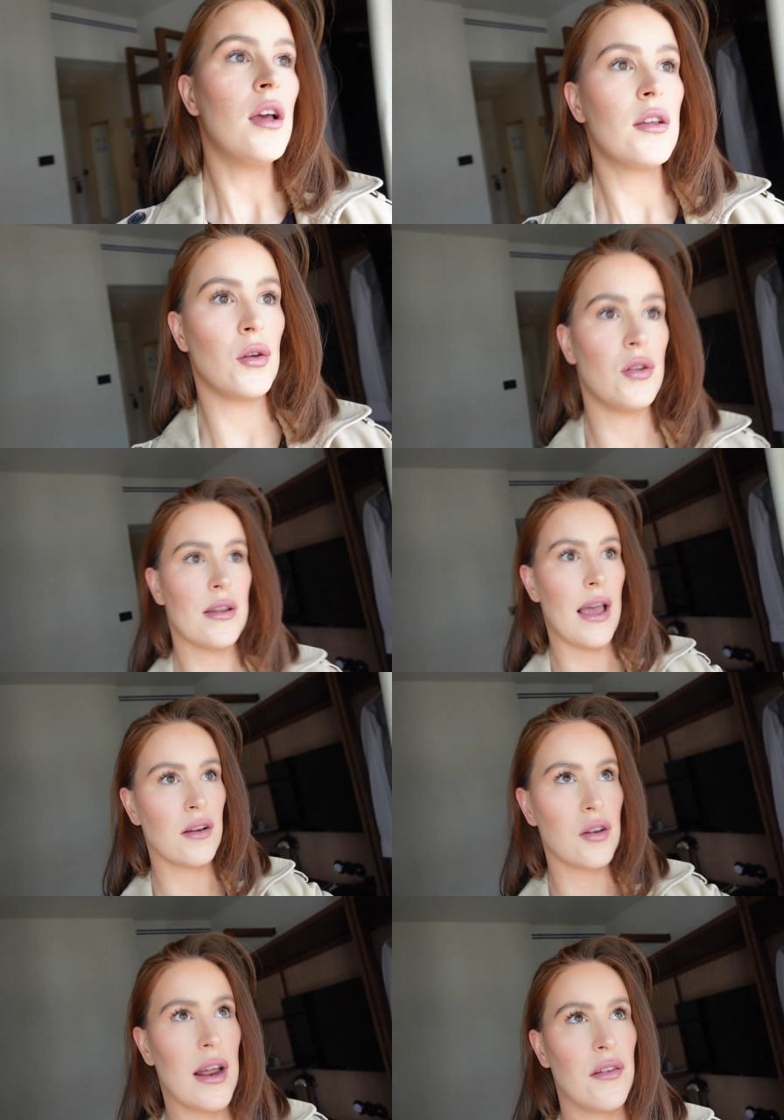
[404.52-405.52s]
so it's just
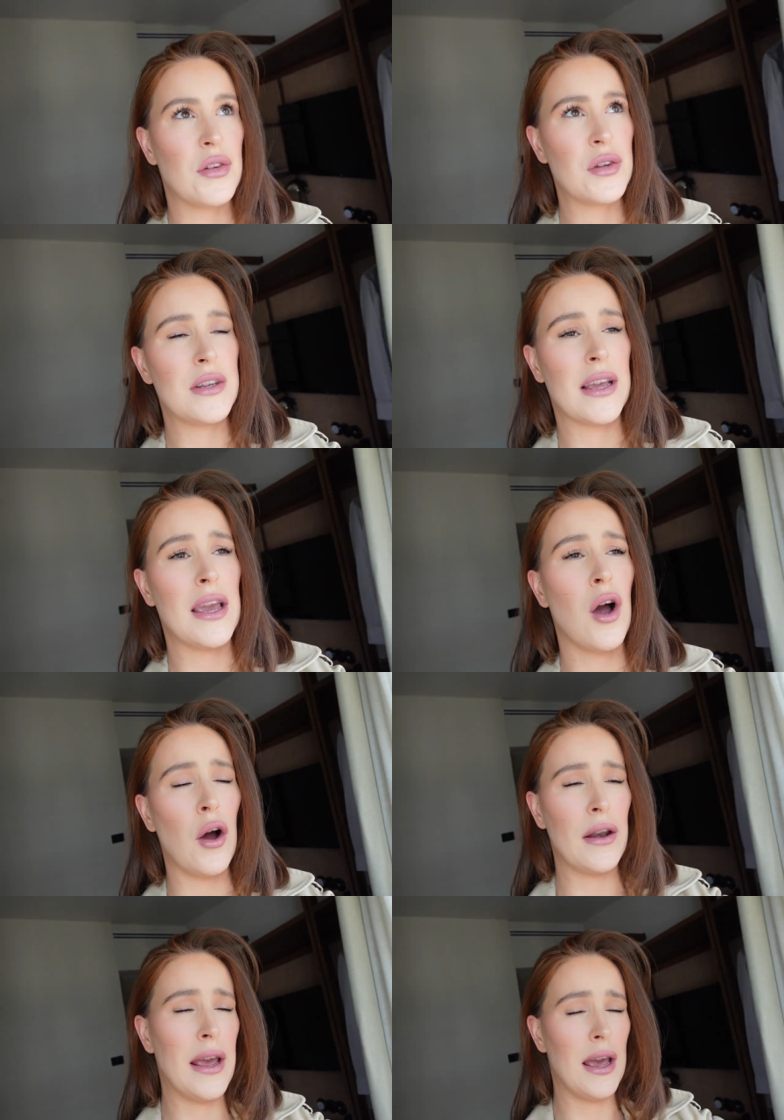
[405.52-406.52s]
actually kind of sticky
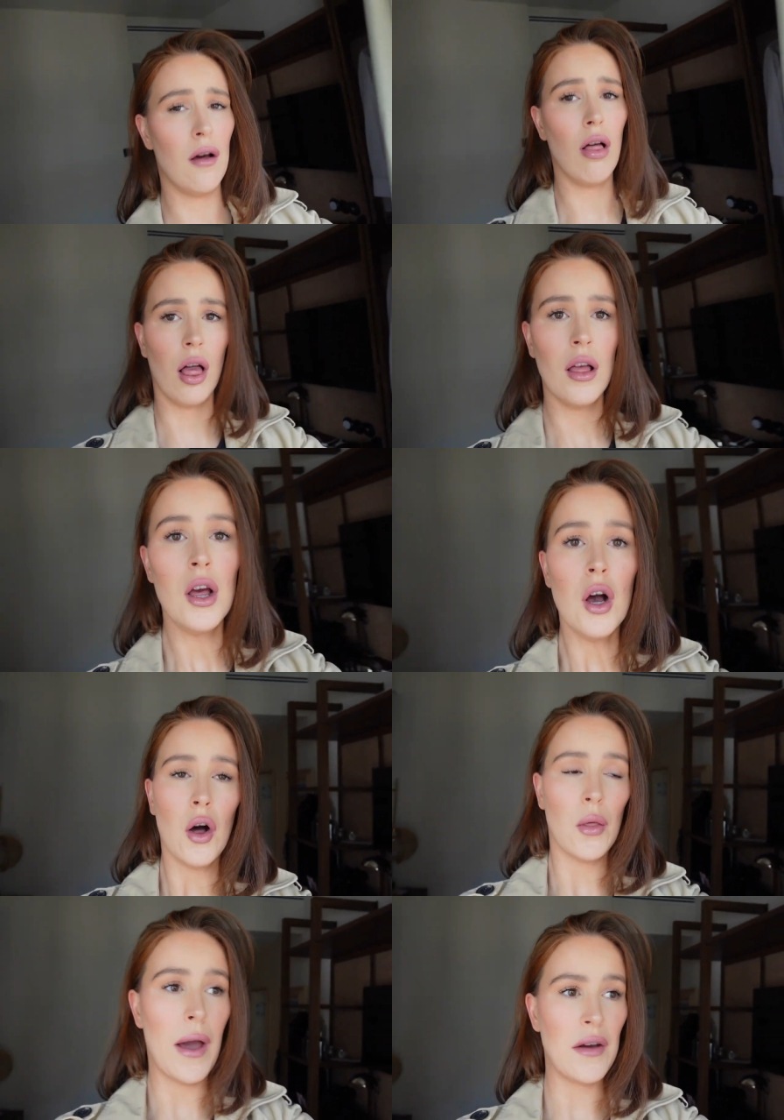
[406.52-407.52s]
hot in here. Ugh.
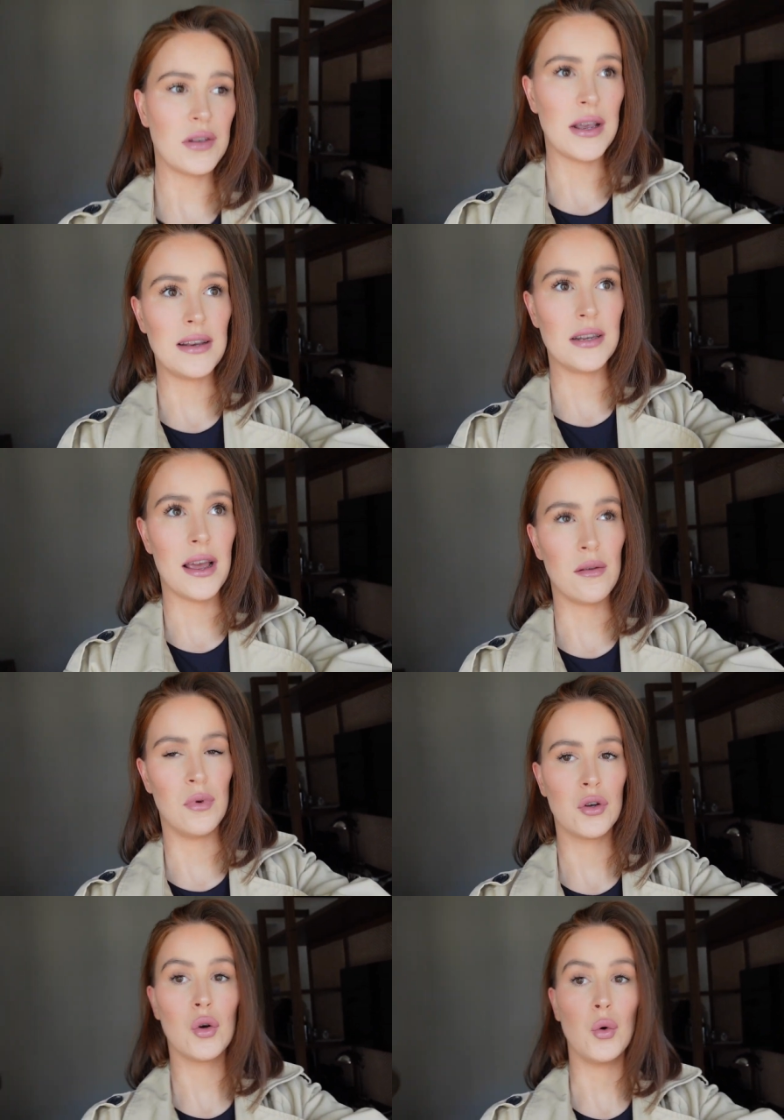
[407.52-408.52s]
Although I have to say today is
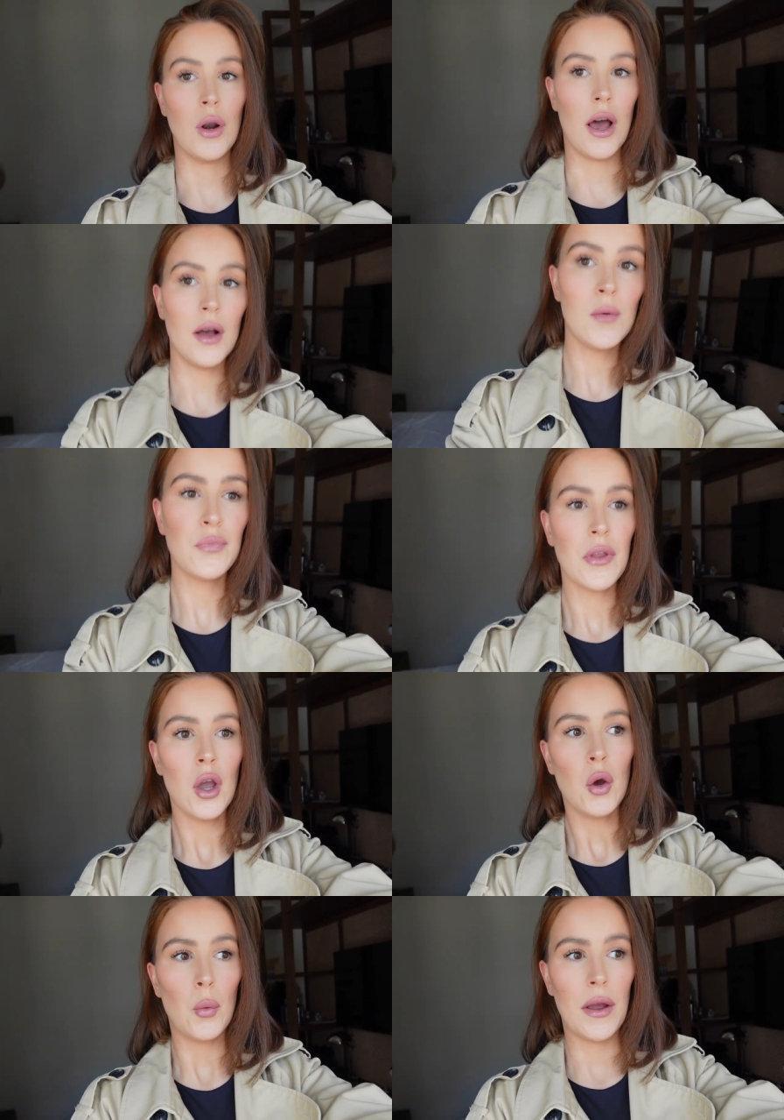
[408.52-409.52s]
much cooler,
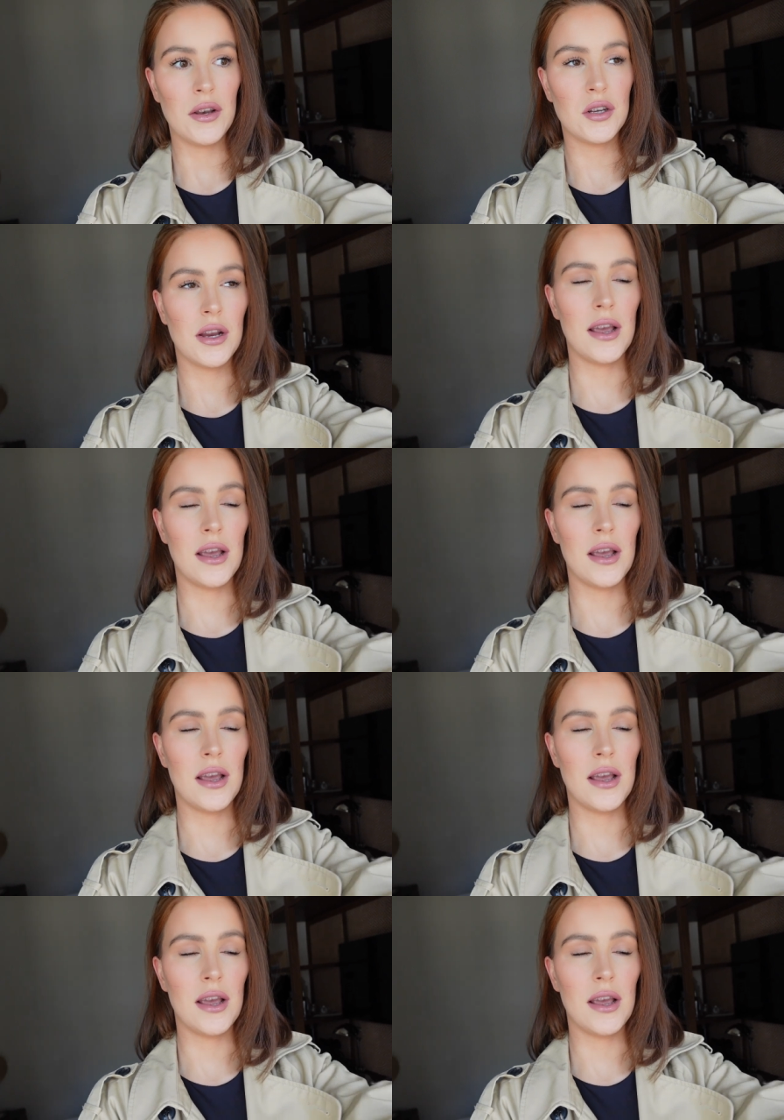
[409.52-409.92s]
which